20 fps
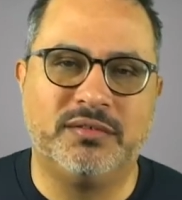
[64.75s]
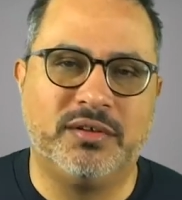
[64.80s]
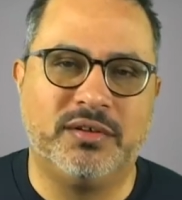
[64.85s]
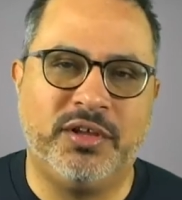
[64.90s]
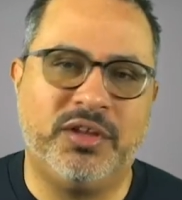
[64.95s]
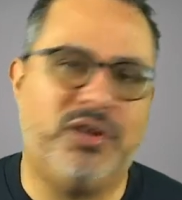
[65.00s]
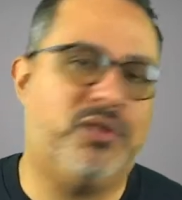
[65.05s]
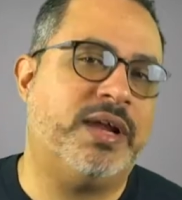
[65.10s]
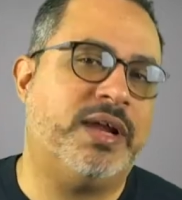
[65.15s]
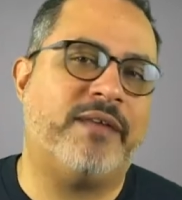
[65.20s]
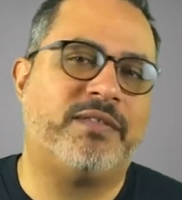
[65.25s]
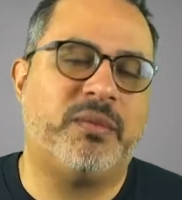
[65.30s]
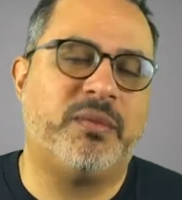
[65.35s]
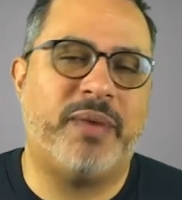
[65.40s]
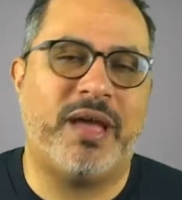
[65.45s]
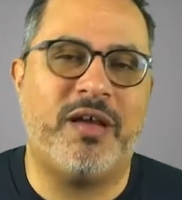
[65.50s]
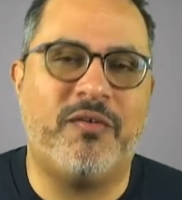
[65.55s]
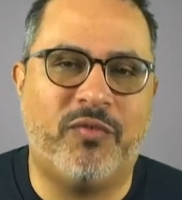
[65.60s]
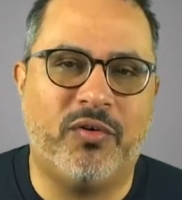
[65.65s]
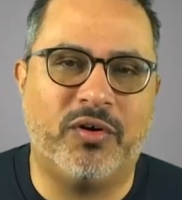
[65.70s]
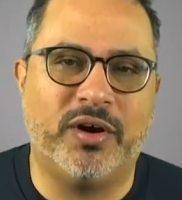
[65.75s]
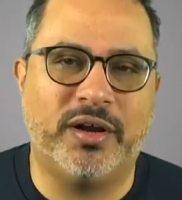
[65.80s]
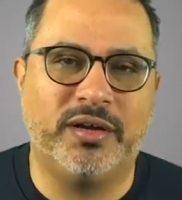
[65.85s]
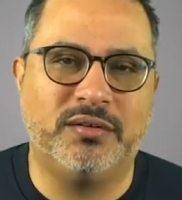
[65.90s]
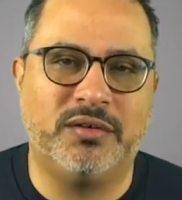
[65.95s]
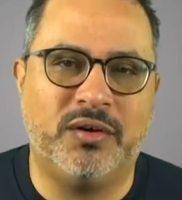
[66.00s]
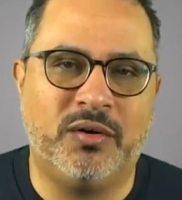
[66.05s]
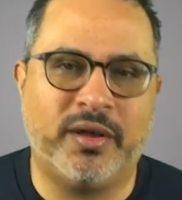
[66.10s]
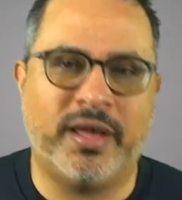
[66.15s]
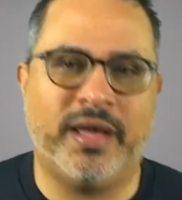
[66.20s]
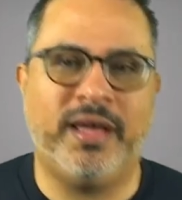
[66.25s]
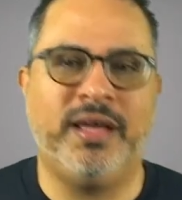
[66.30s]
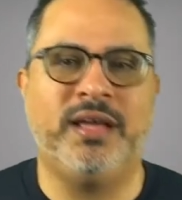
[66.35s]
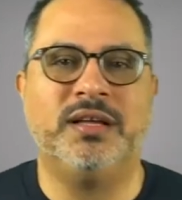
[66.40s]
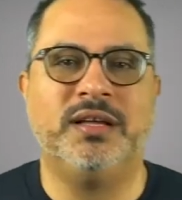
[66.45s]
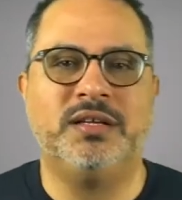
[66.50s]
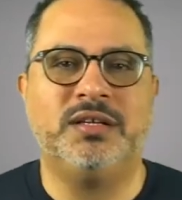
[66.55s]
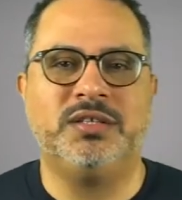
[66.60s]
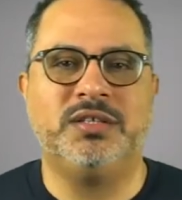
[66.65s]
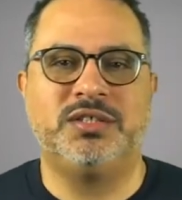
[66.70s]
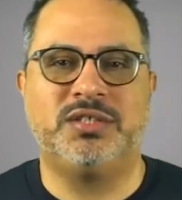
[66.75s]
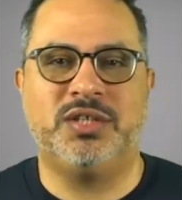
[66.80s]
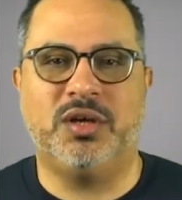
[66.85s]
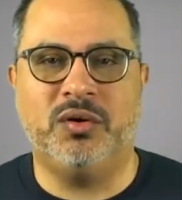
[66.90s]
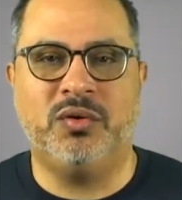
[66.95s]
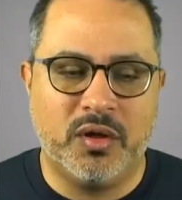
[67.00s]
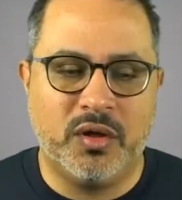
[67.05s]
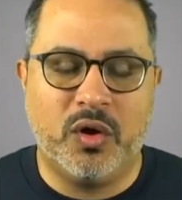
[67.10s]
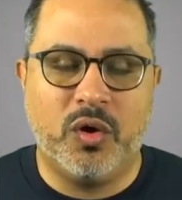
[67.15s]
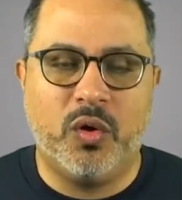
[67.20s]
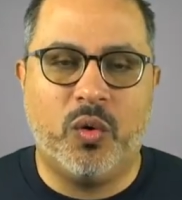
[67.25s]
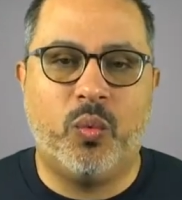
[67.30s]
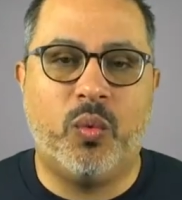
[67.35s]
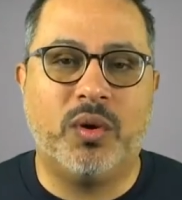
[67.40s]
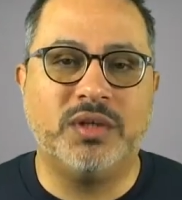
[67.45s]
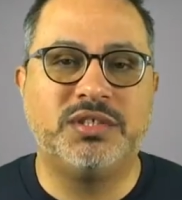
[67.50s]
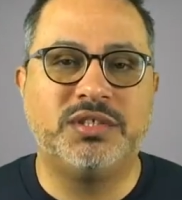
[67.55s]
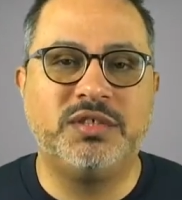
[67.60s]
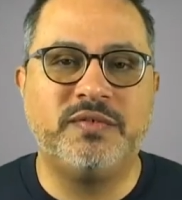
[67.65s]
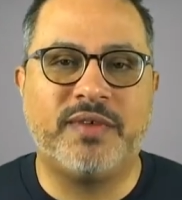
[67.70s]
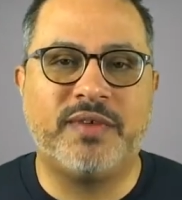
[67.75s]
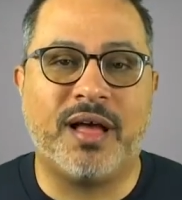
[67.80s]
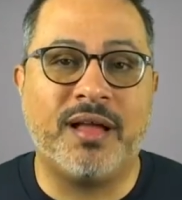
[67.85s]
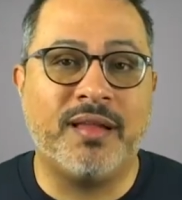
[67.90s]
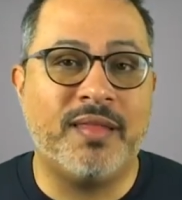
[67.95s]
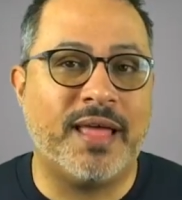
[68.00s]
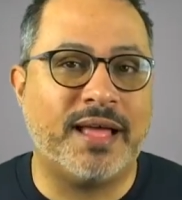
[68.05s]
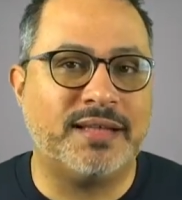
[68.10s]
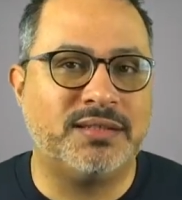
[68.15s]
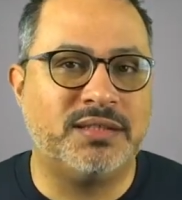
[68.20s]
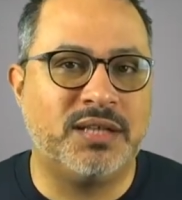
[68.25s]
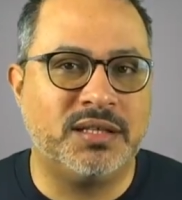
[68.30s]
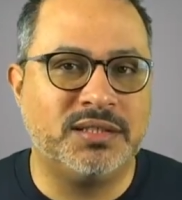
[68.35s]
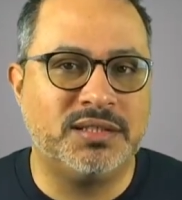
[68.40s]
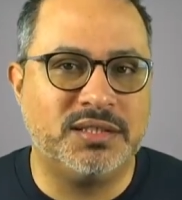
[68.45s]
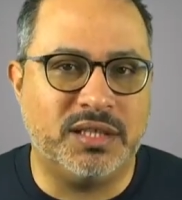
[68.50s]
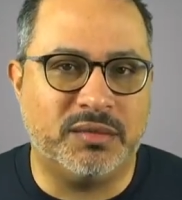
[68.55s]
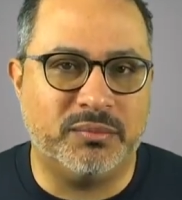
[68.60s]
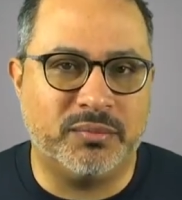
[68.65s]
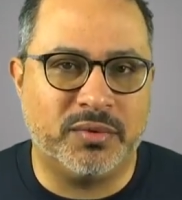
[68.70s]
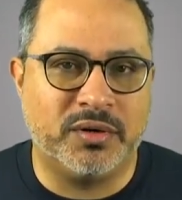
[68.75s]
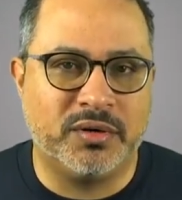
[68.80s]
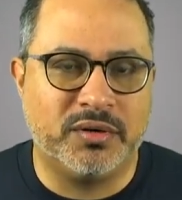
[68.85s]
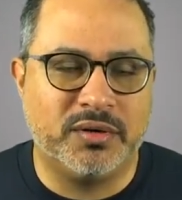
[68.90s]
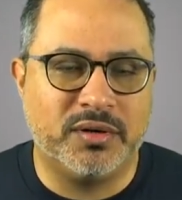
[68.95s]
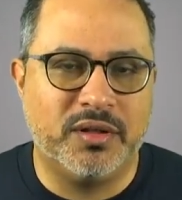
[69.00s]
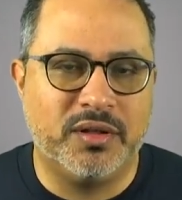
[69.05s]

You don't have to pay for it, okay? So once you've gotten that DUNS number,